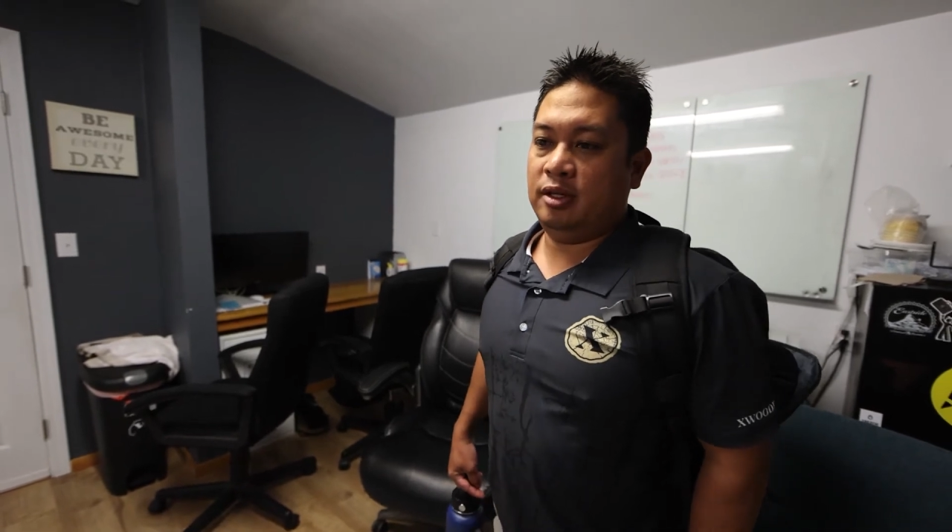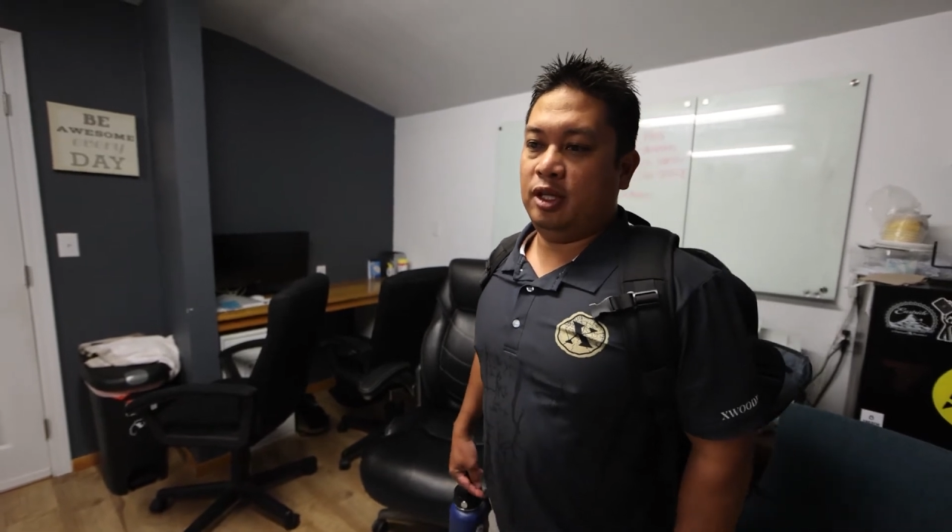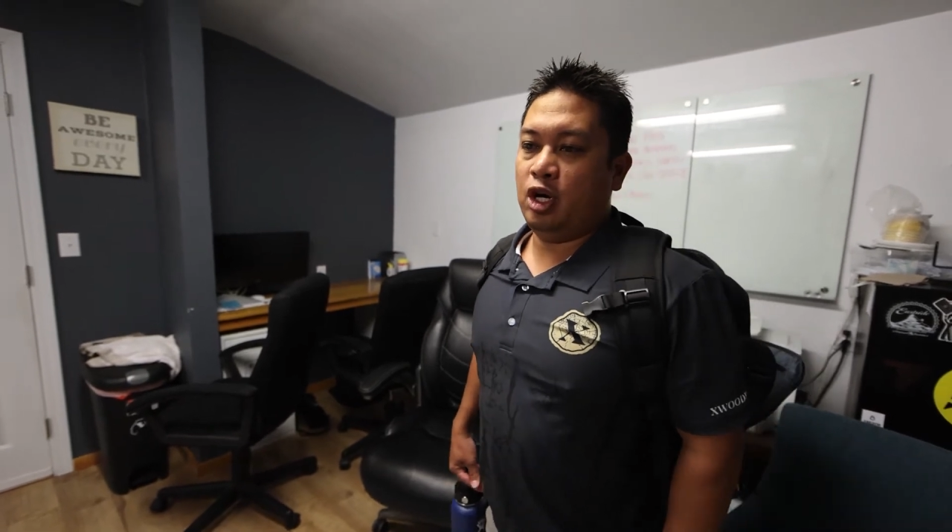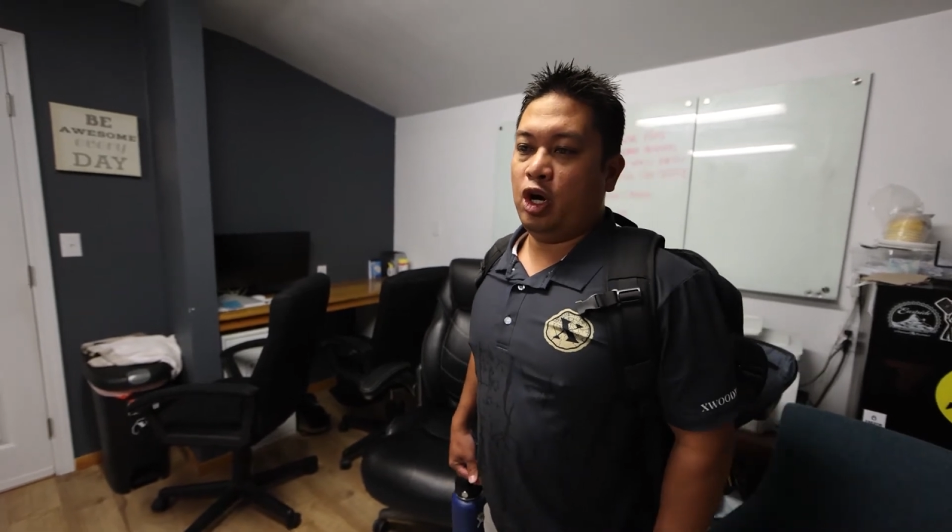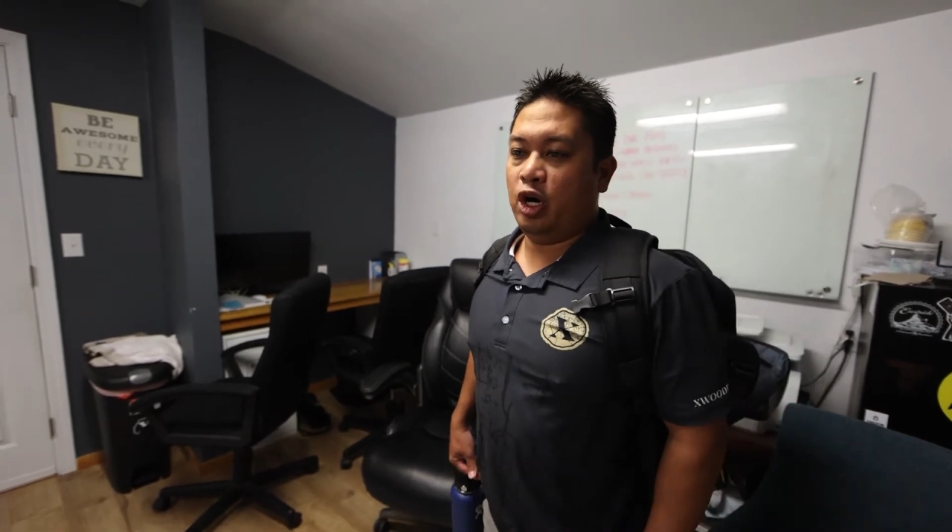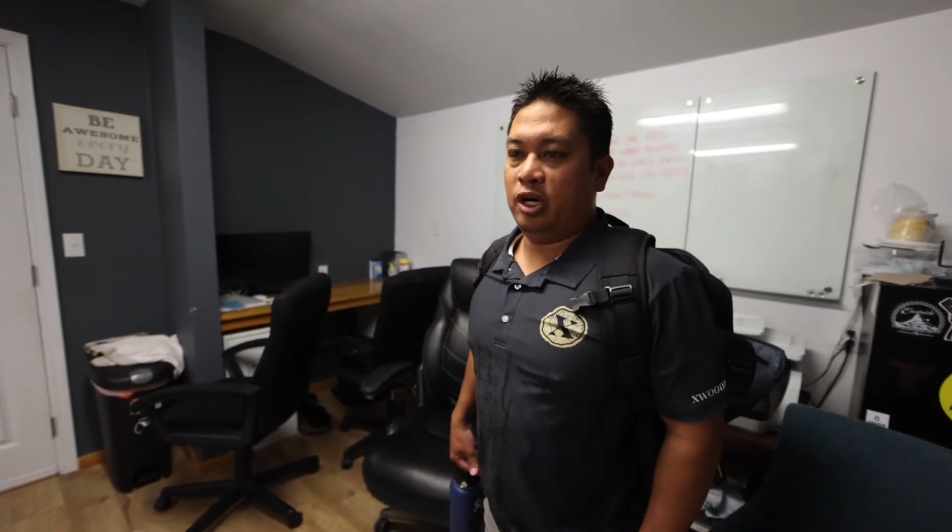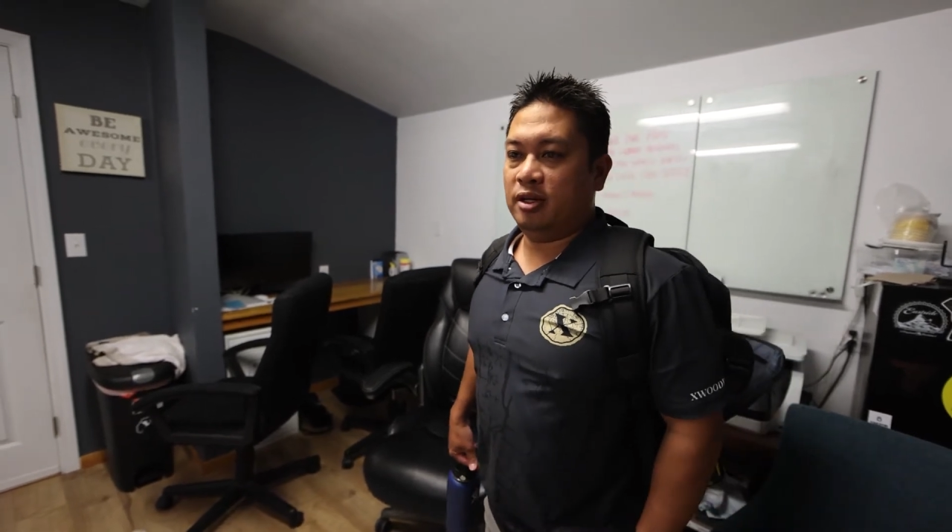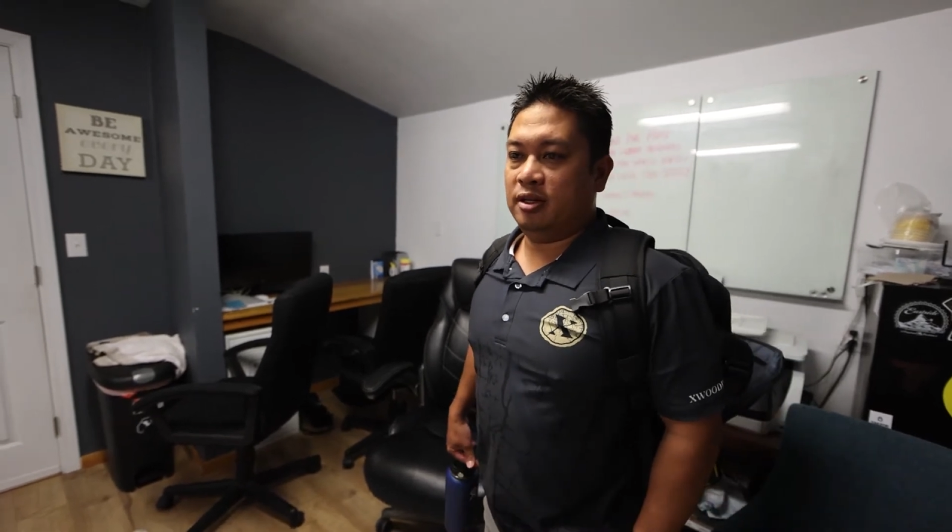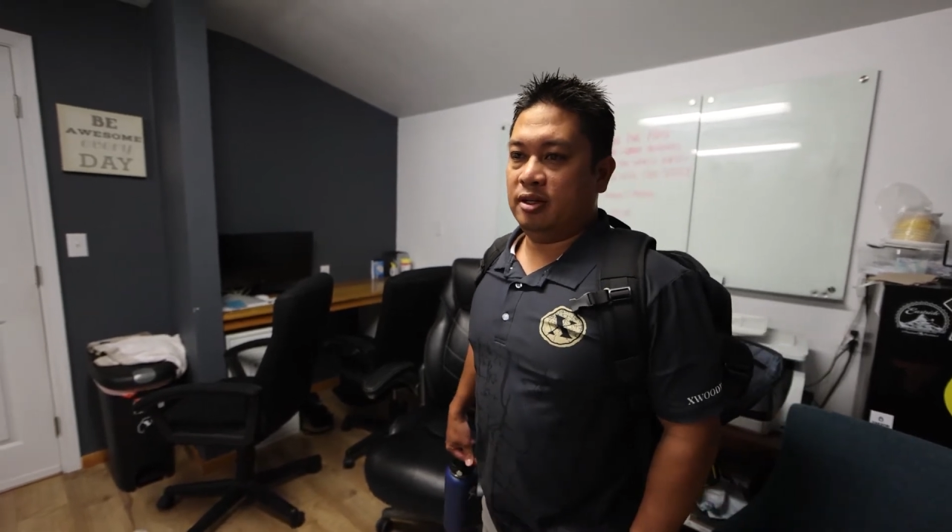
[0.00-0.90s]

in the heart